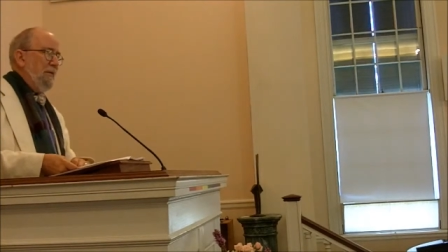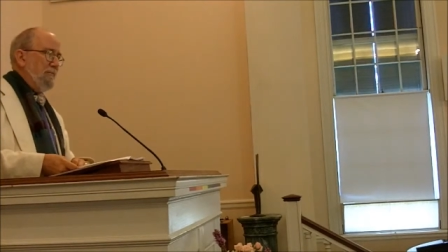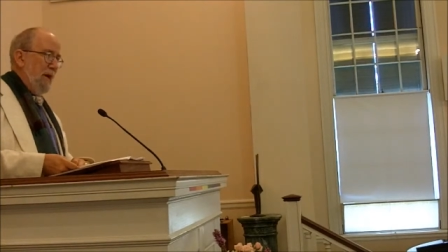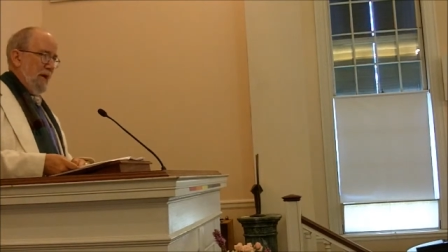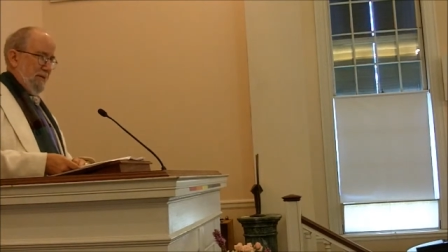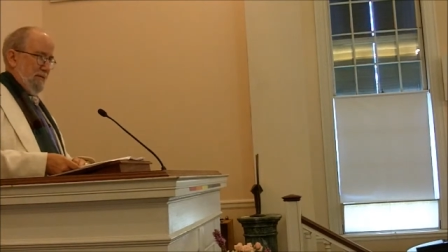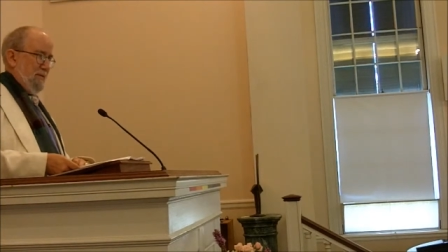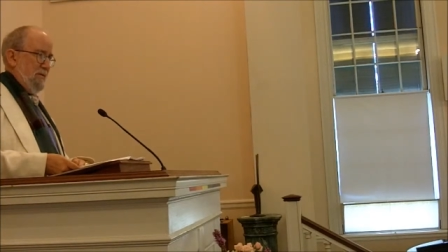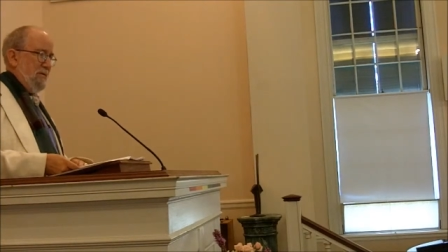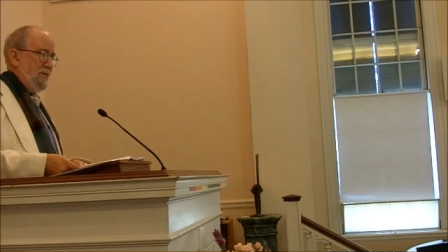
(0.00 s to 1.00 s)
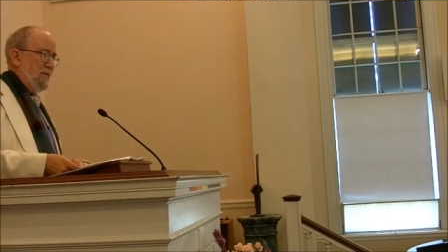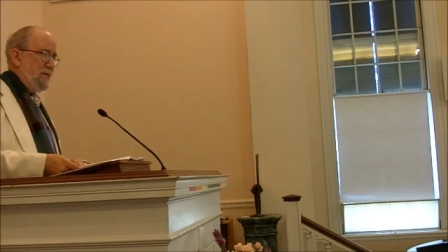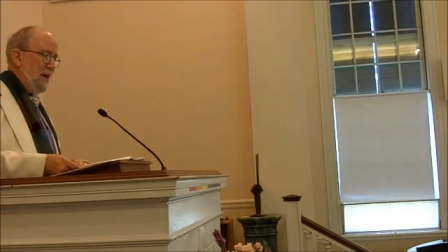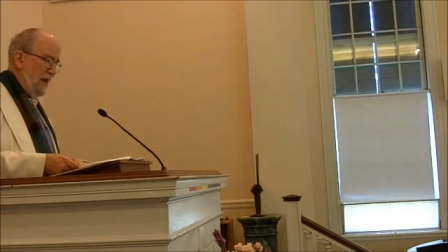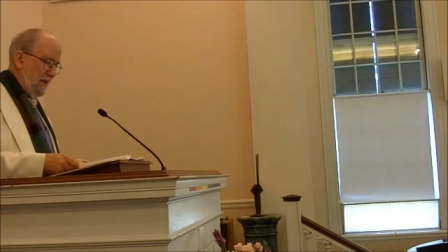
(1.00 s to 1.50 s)
But
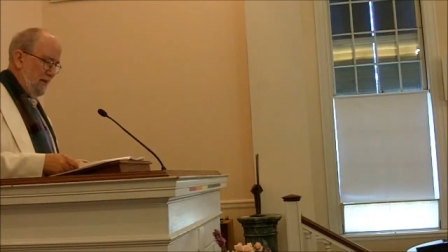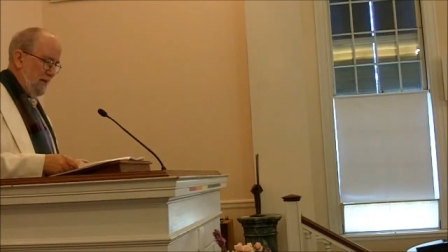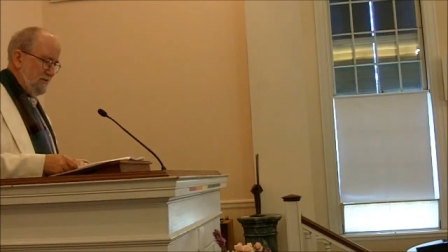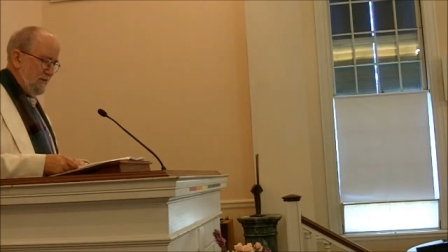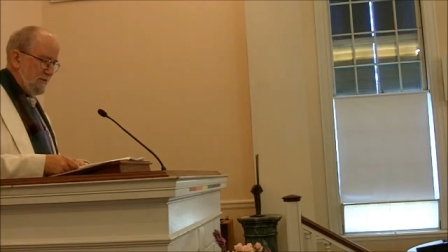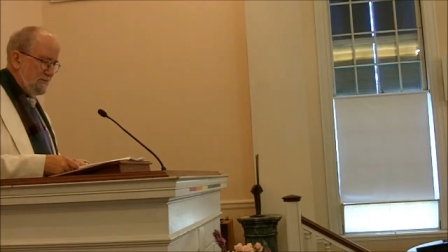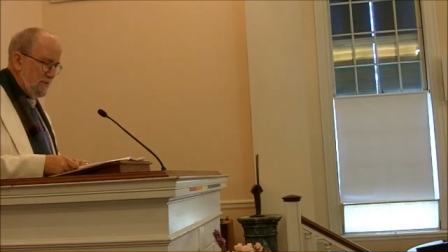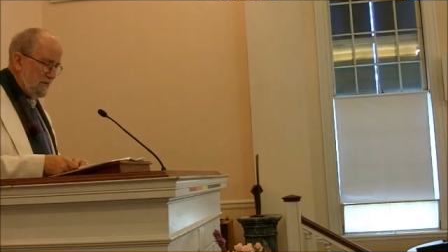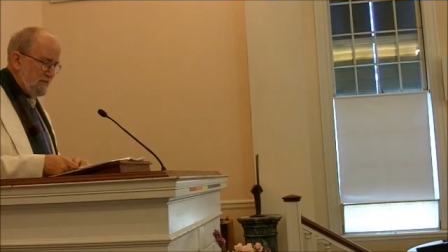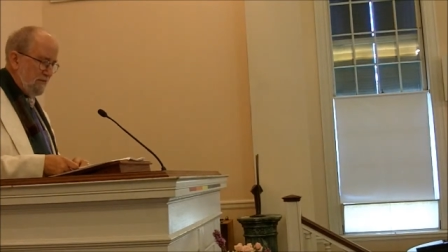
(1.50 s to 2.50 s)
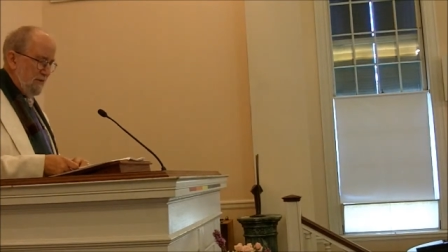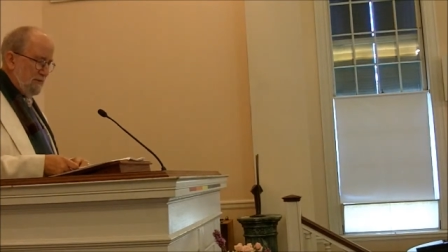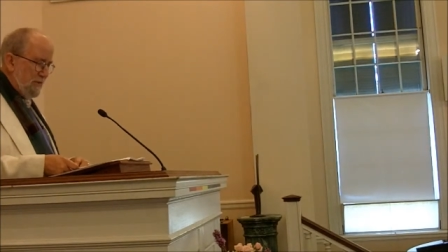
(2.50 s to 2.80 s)
colonies are expensive and